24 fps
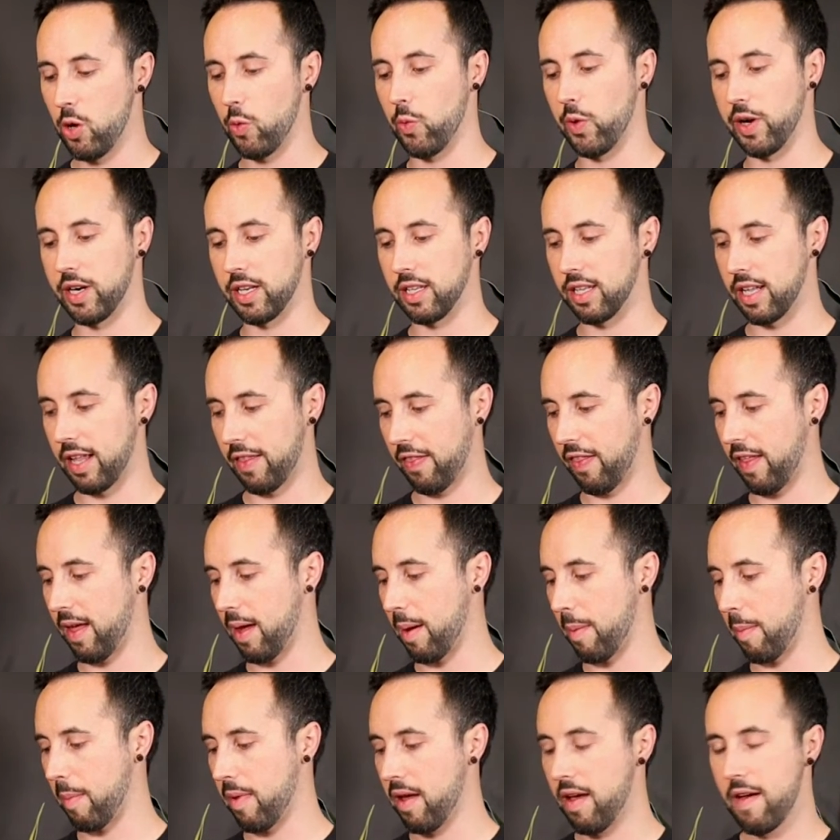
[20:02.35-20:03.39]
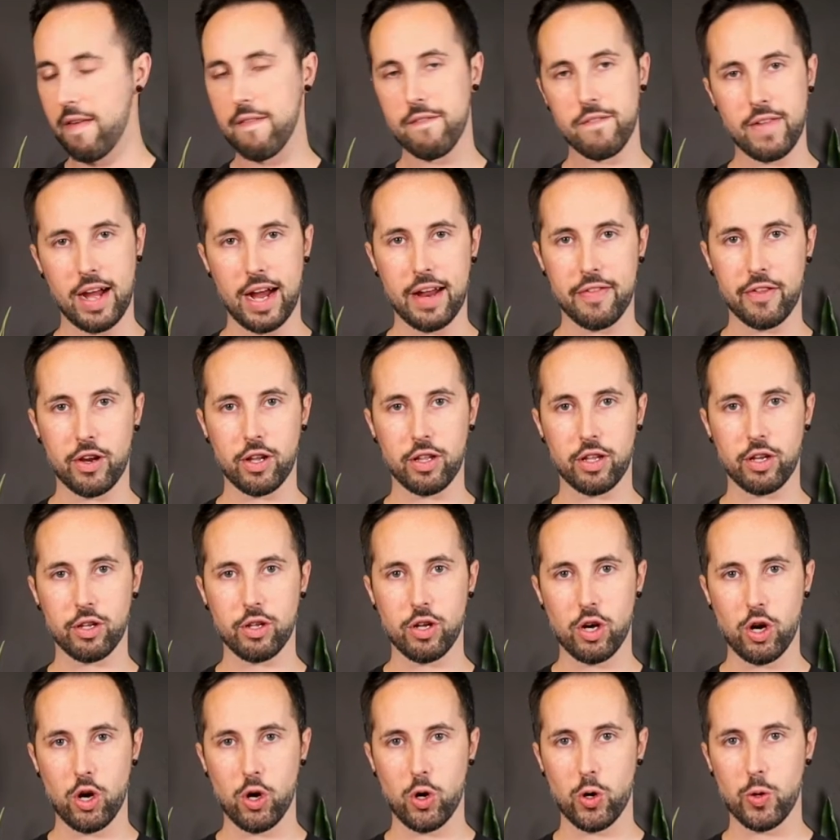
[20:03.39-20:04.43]
We're gonna let them find their little
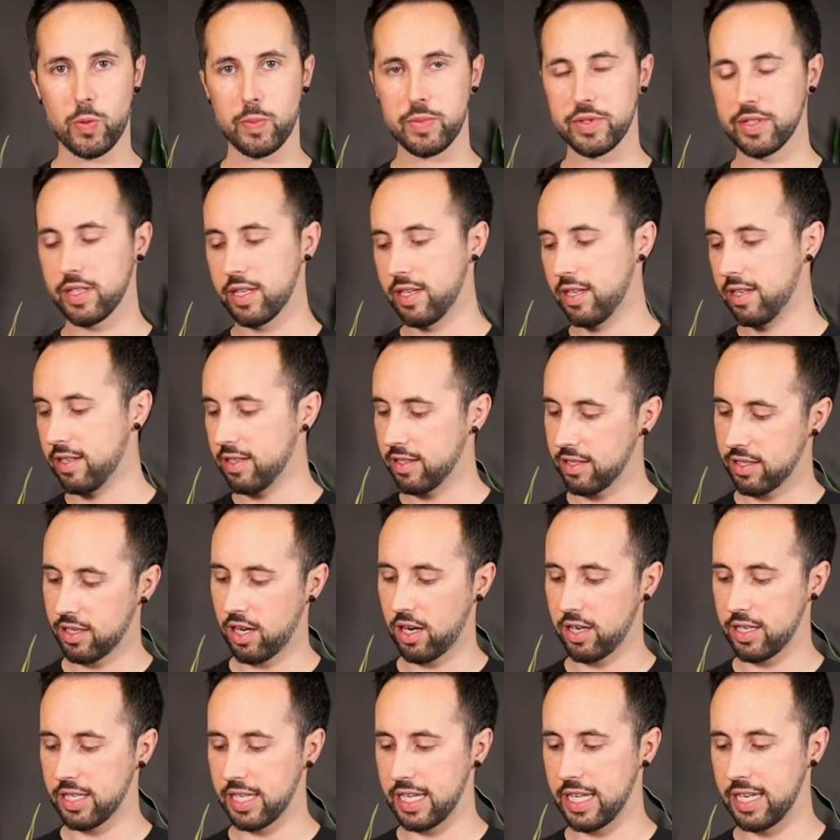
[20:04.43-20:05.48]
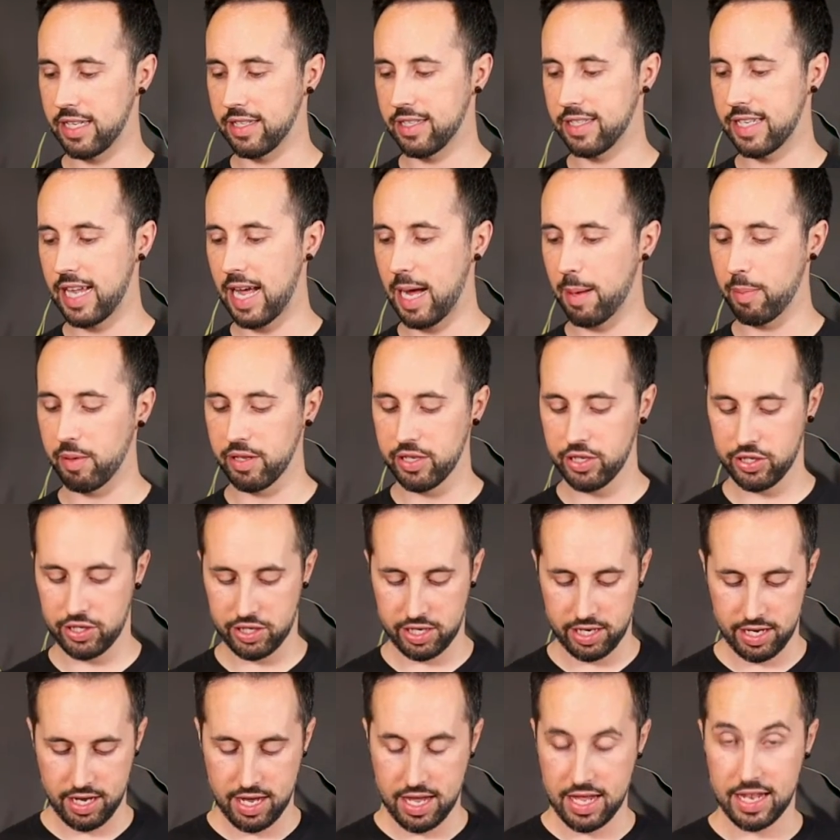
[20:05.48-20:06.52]
homes, start to get
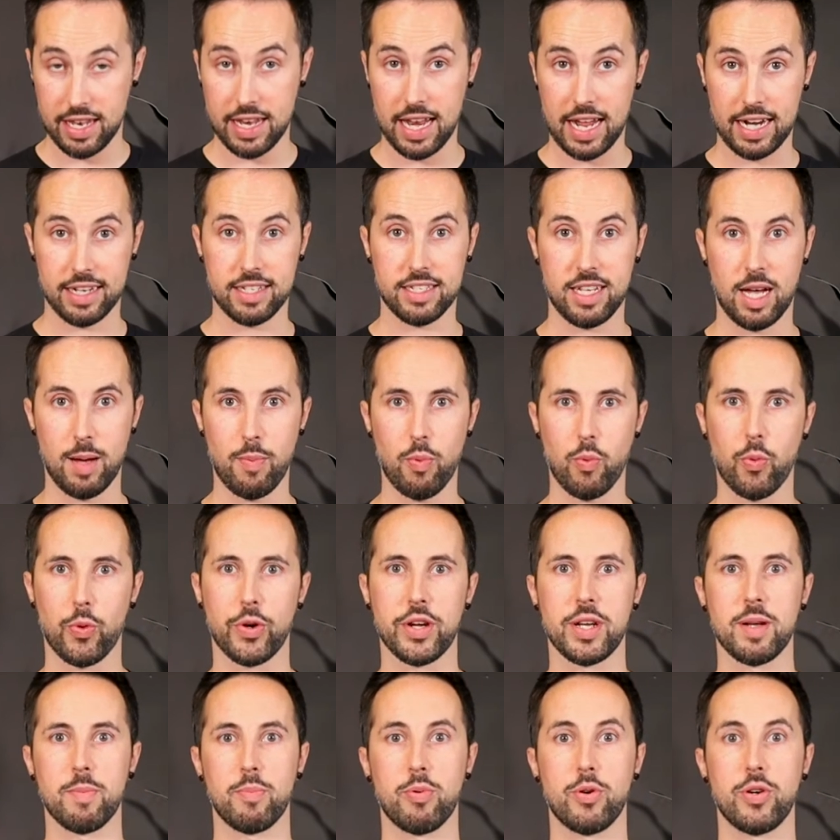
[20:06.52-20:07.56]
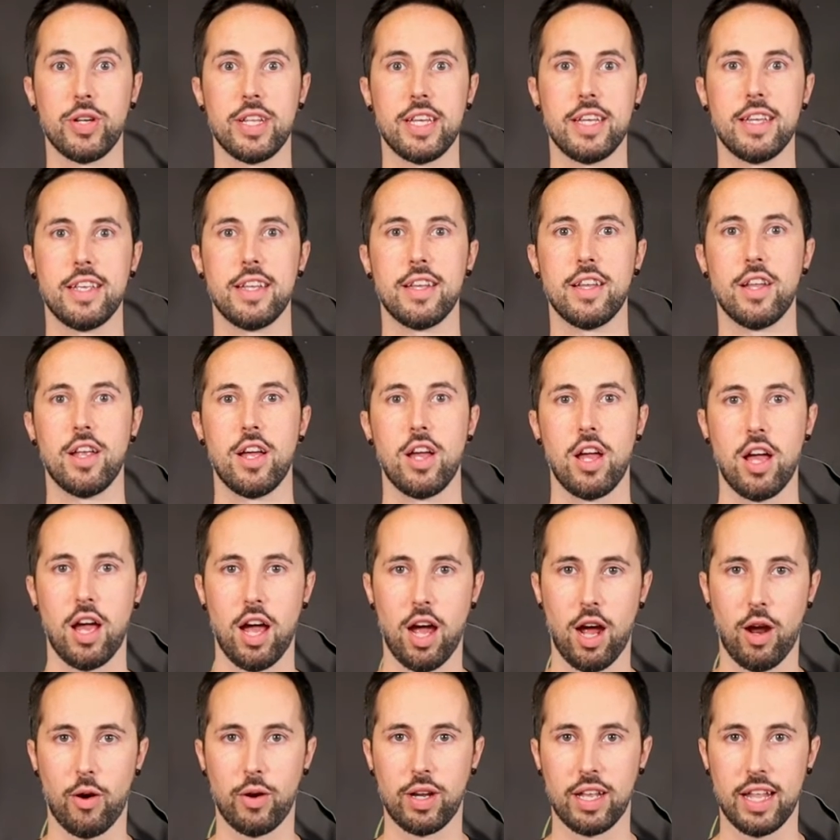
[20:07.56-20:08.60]
established. Next up, we're gonna put in
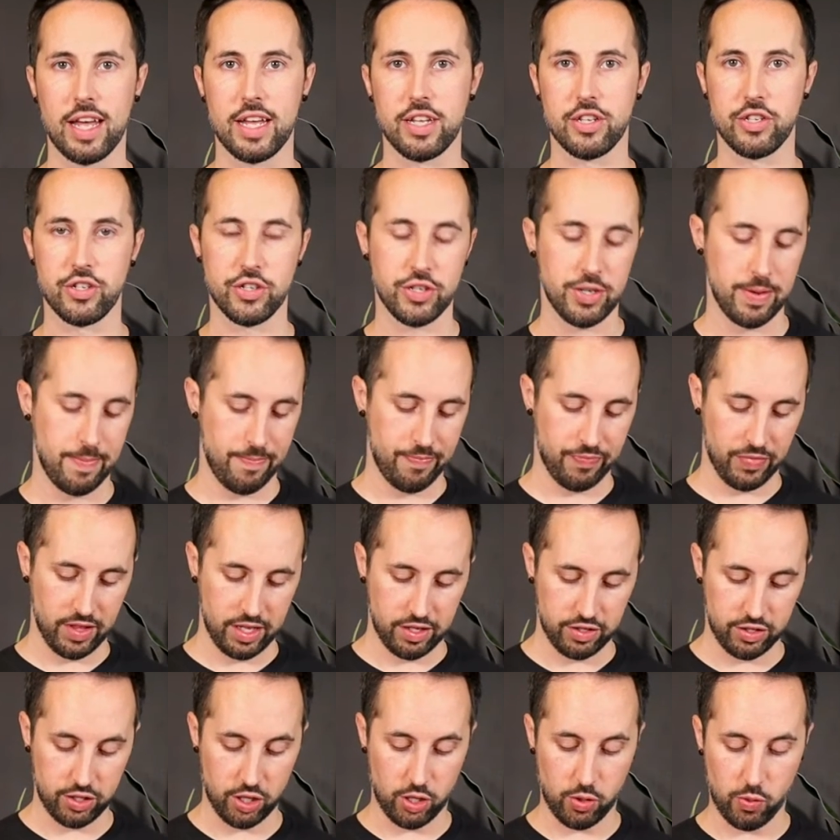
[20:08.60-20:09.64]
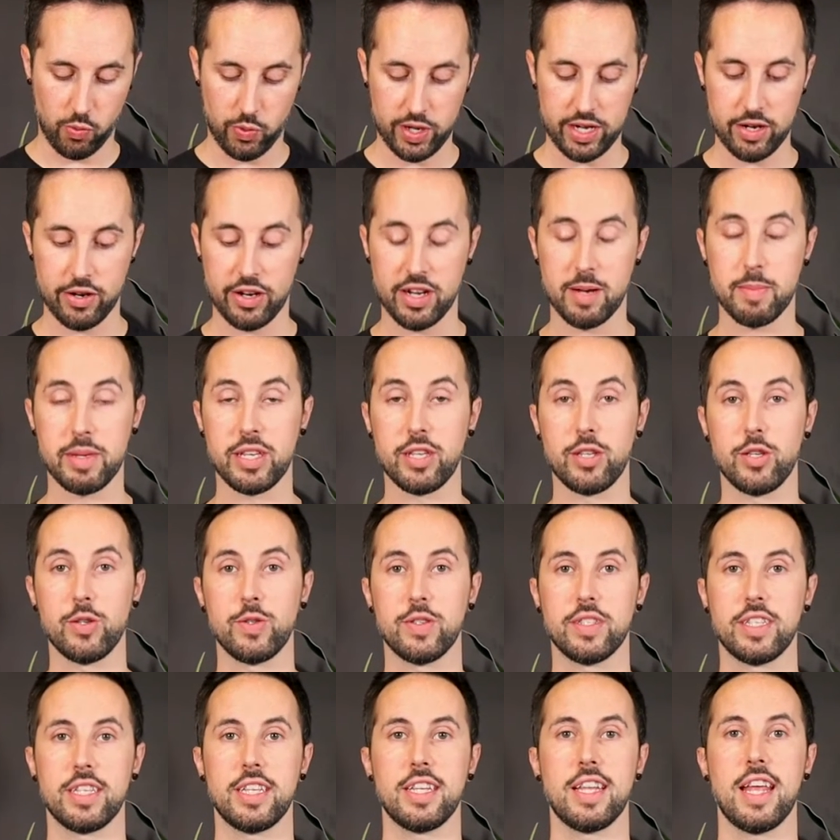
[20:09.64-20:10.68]
our ledge. So we are gonna be
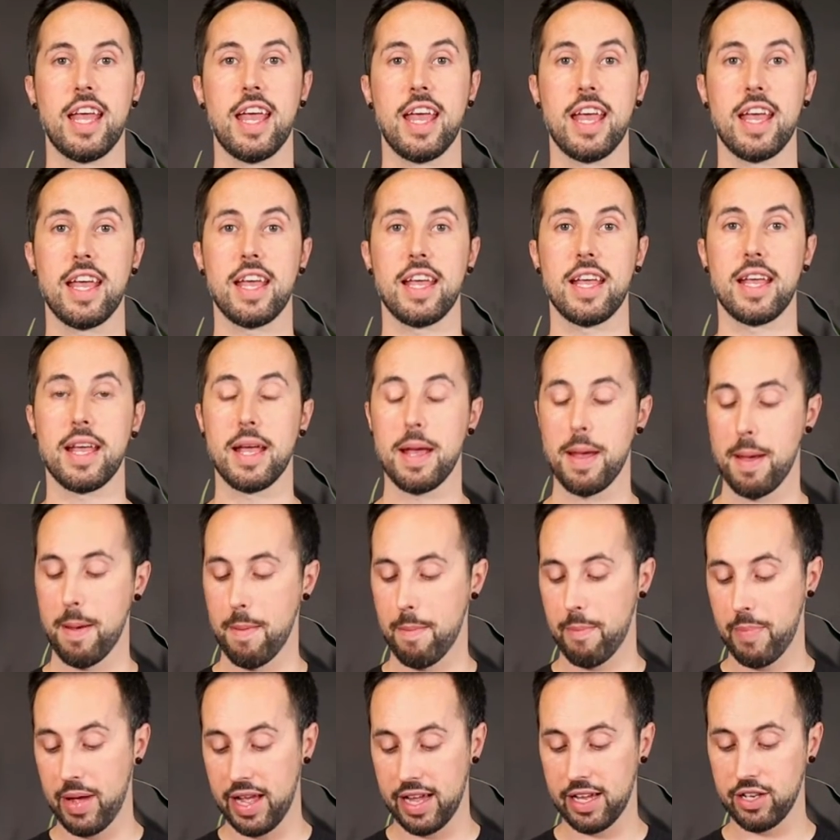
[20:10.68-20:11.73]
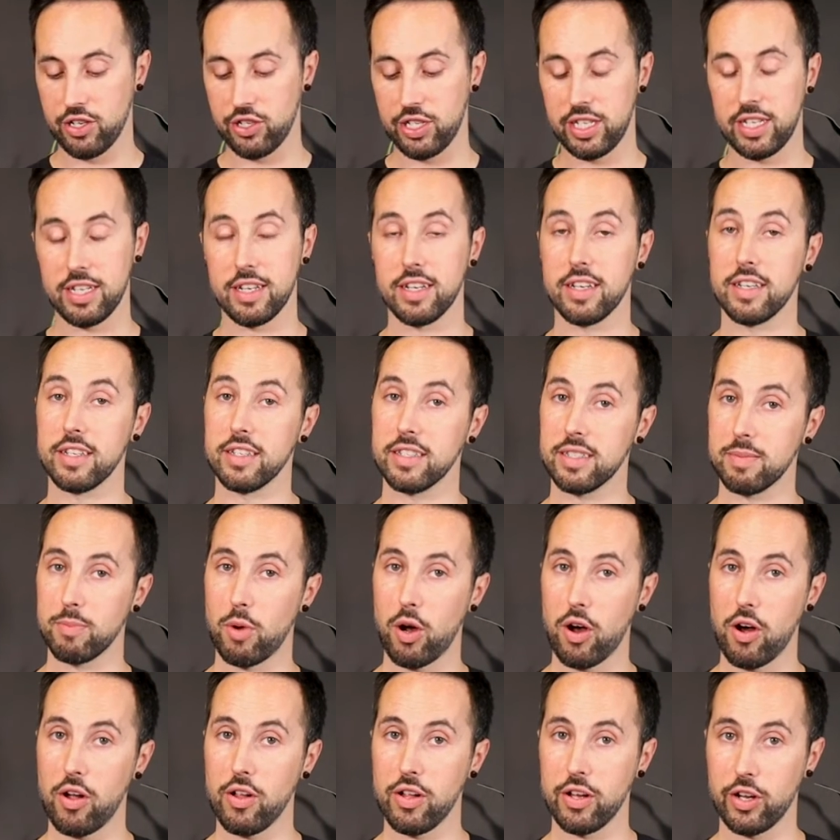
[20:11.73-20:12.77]
using a Pangea
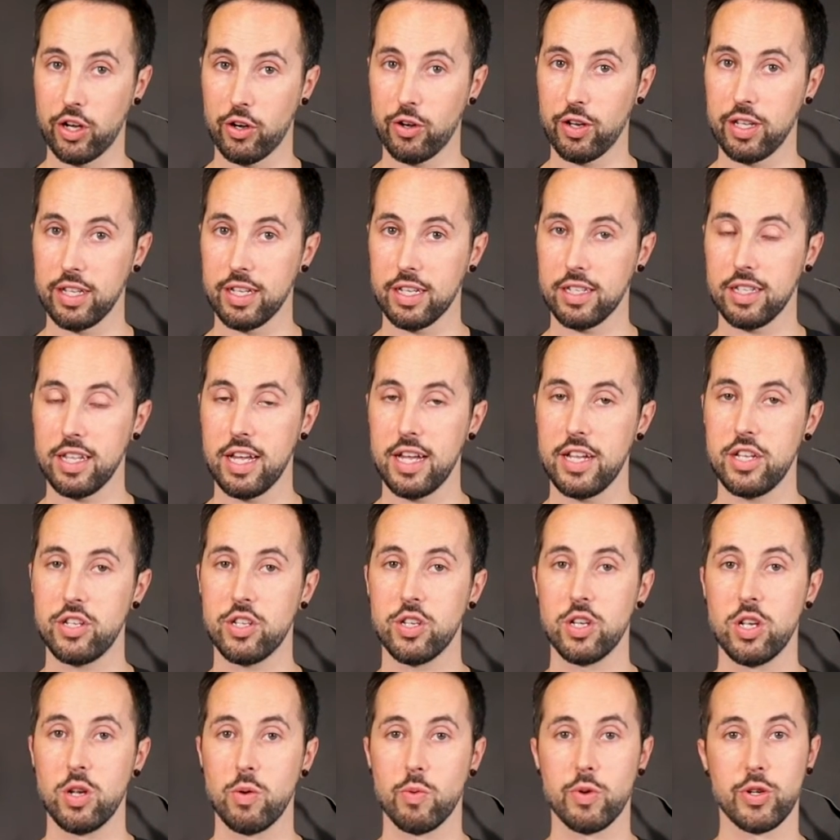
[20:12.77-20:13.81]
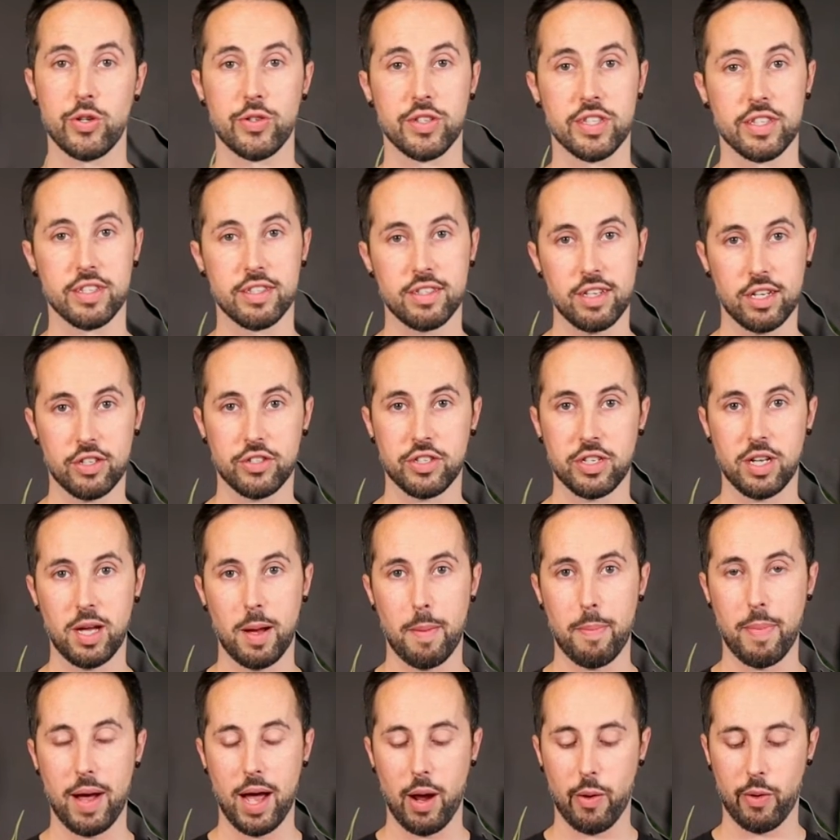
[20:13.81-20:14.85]
small acrylic ledge. We're using the suction
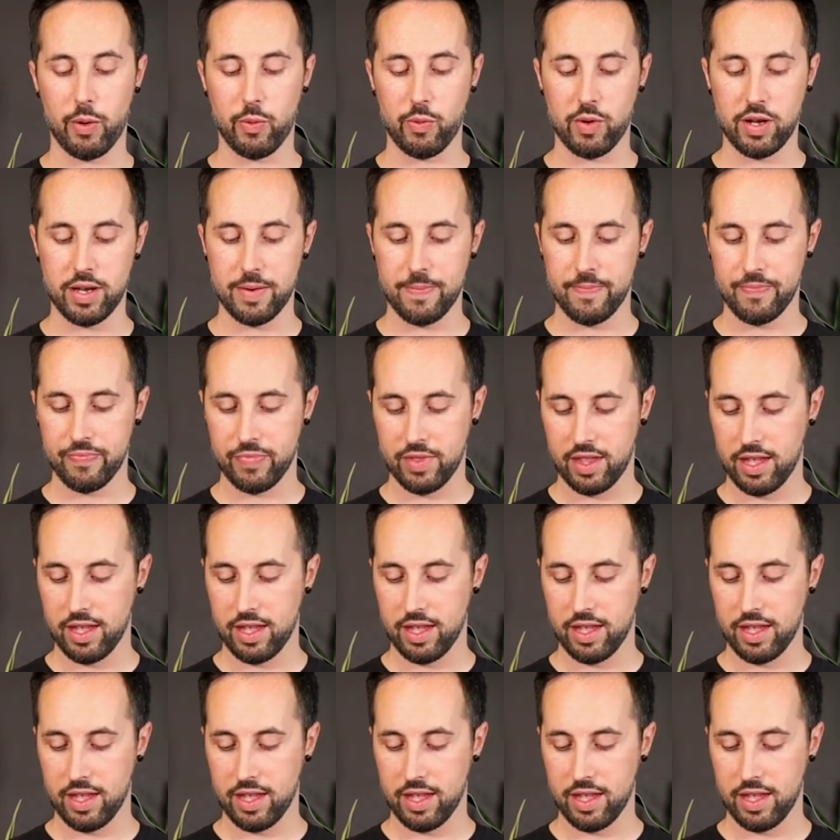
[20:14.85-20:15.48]
cup powered one.